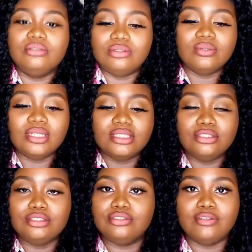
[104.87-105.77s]
doing
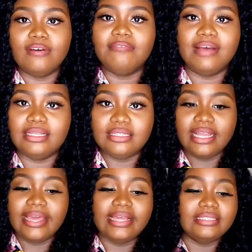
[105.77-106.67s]
stuff at
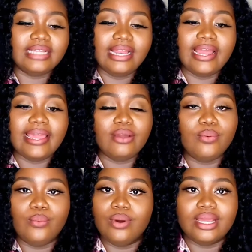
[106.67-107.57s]
night i like
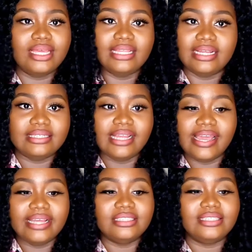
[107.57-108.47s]
working at
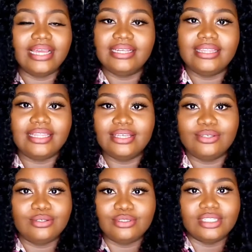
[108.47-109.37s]
night anything you
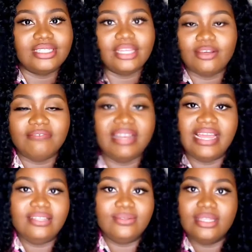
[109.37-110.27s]
could just think of i
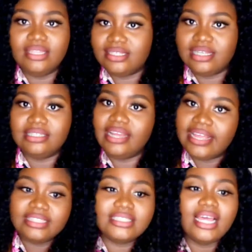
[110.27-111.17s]
like doing things at
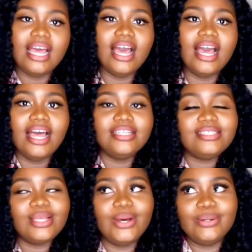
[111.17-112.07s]
night
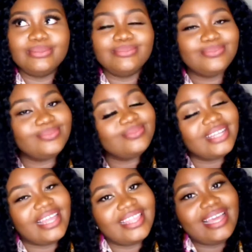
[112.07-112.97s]
so
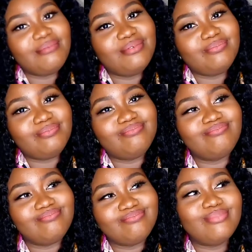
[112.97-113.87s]
i think i'm
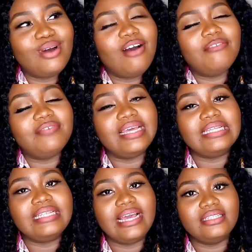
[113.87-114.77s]
more of a
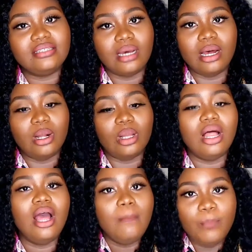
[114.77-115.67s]
night owl
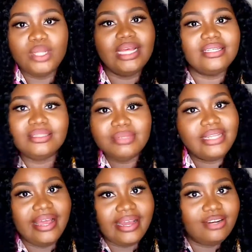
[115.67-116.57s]
but that doesn't mean
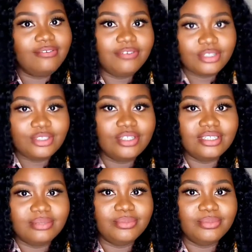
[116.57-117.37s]
that i cannot function in the